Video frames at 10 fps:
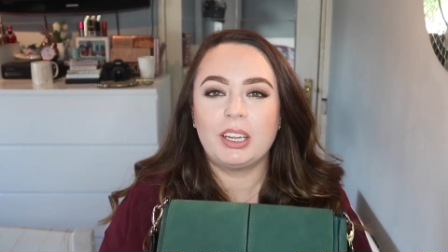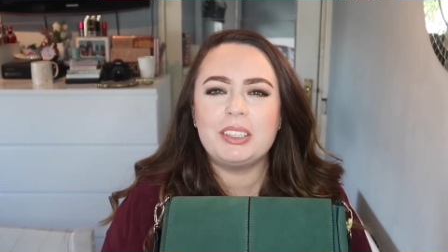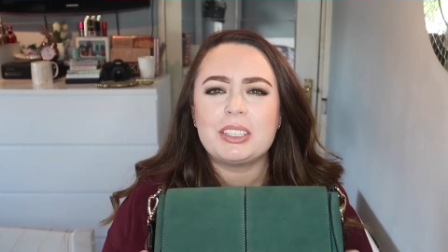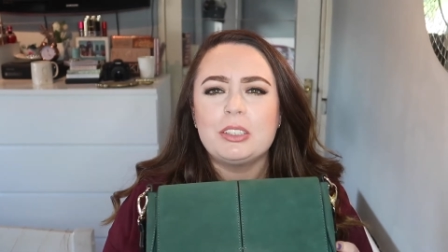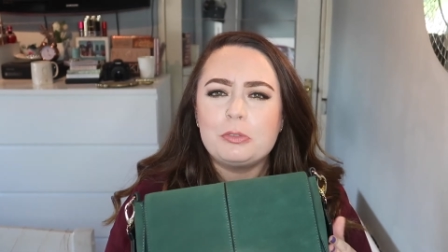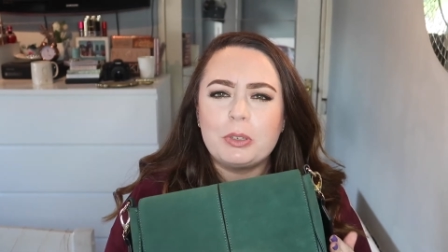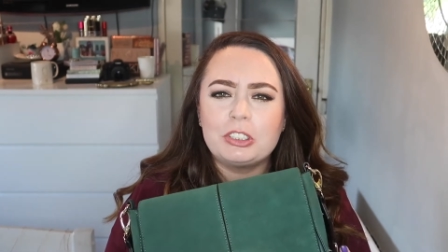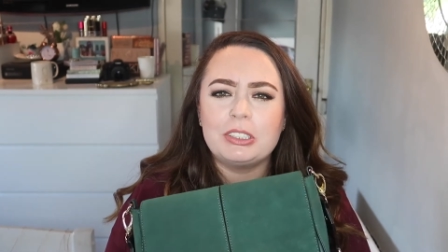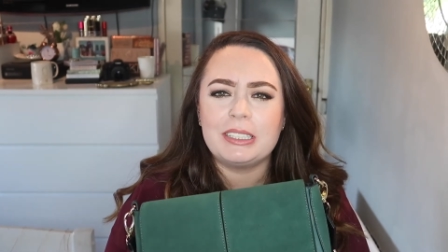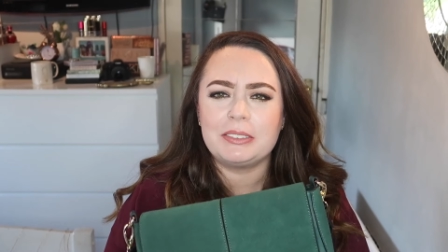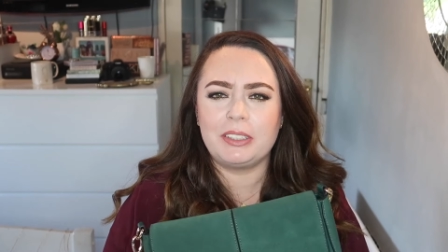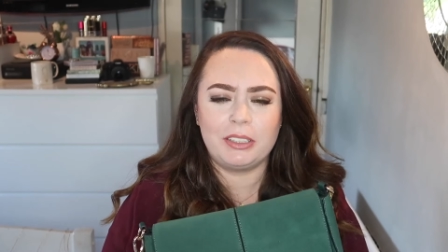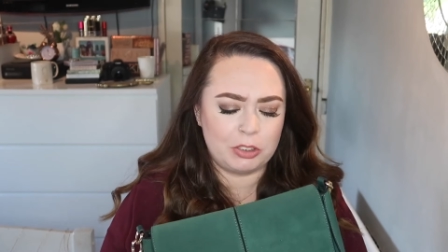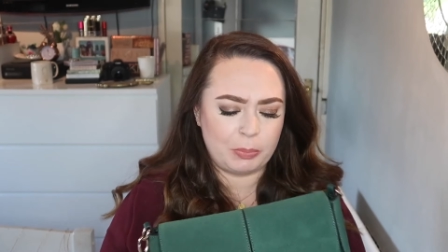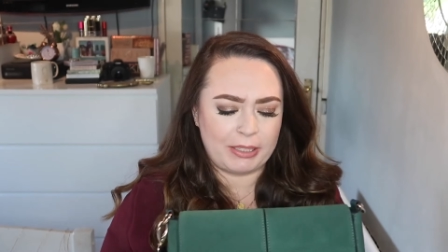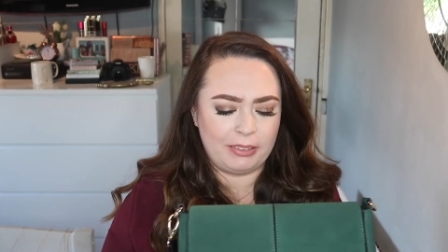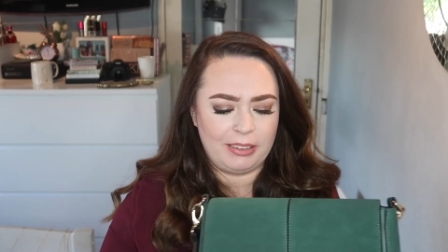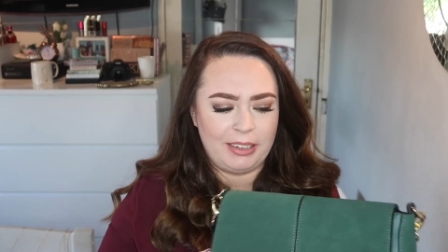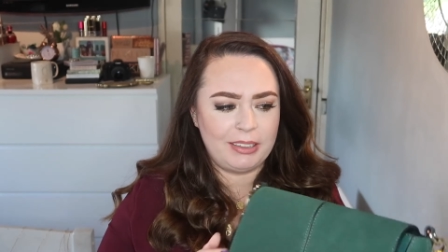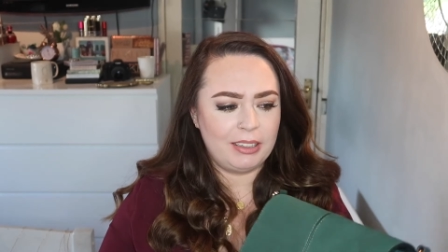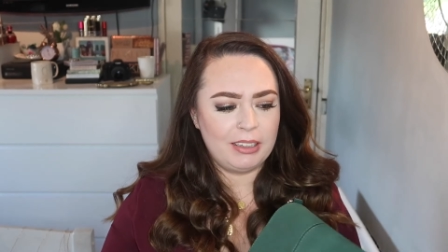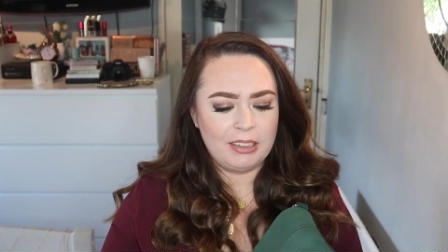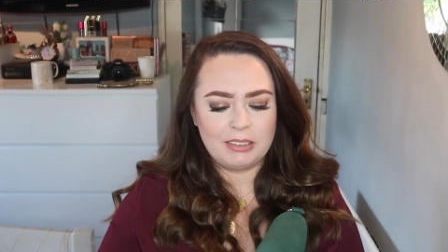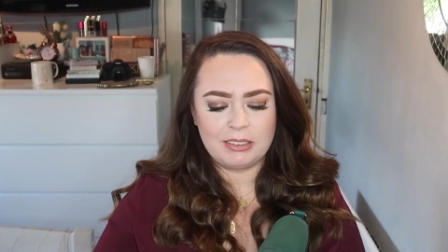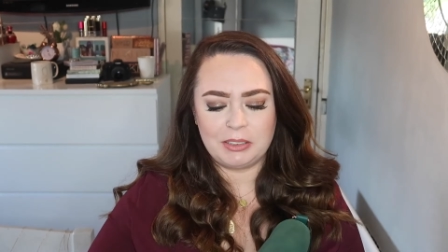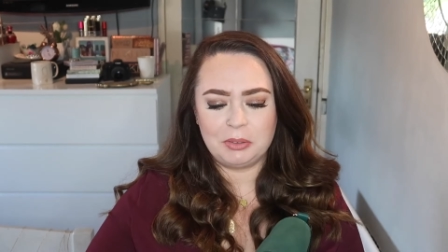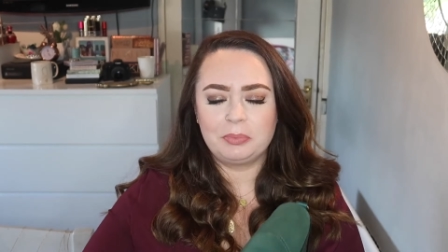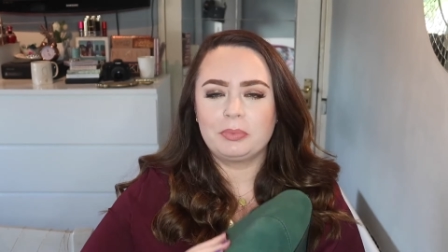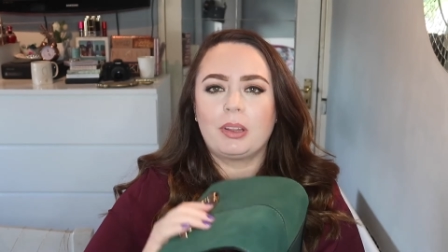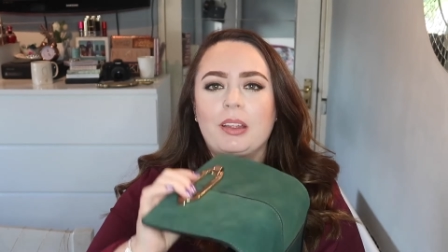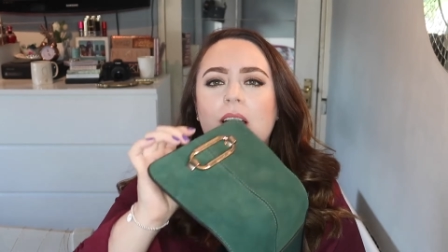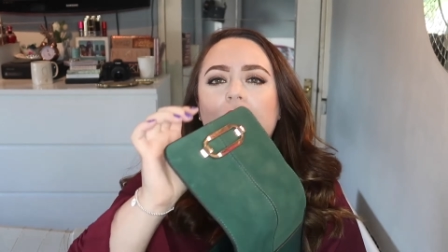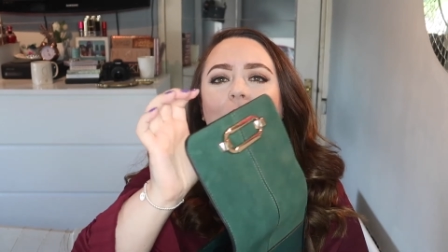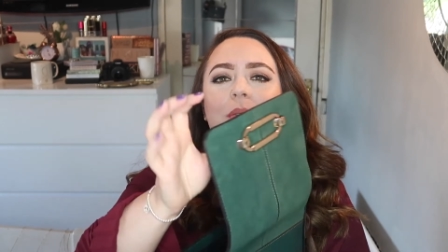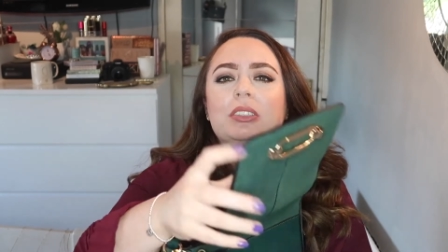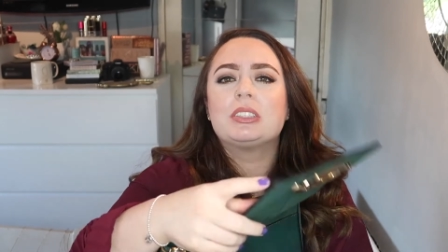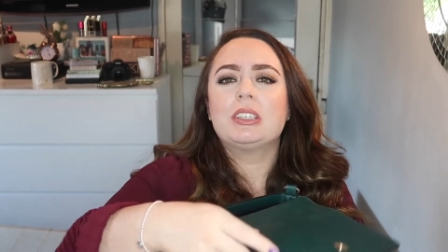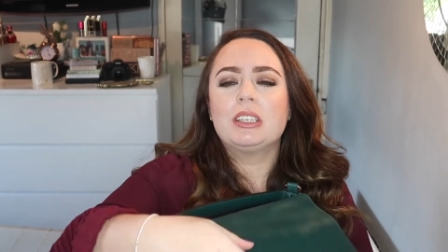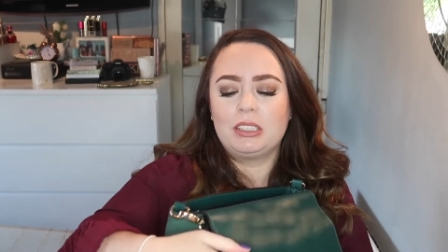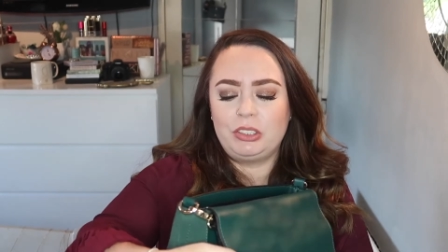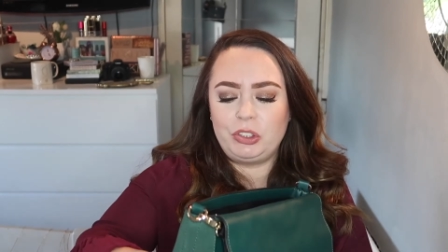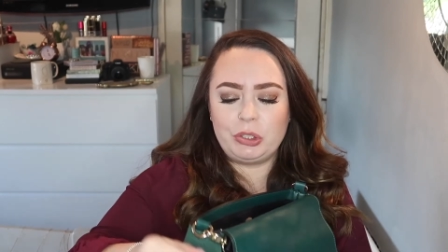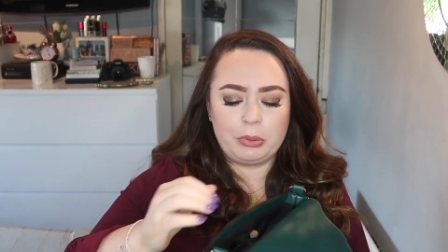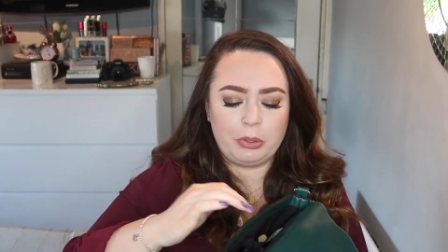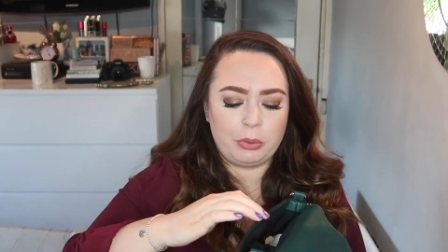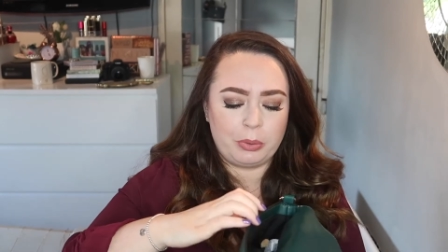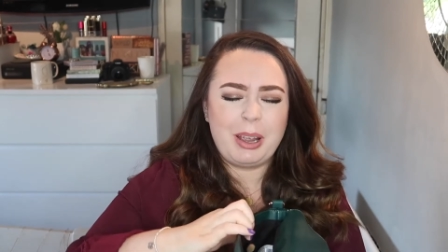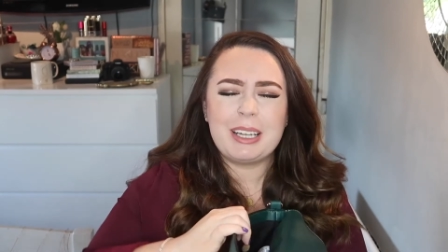I used to love watching these videos back in the day, so I thought I would do another.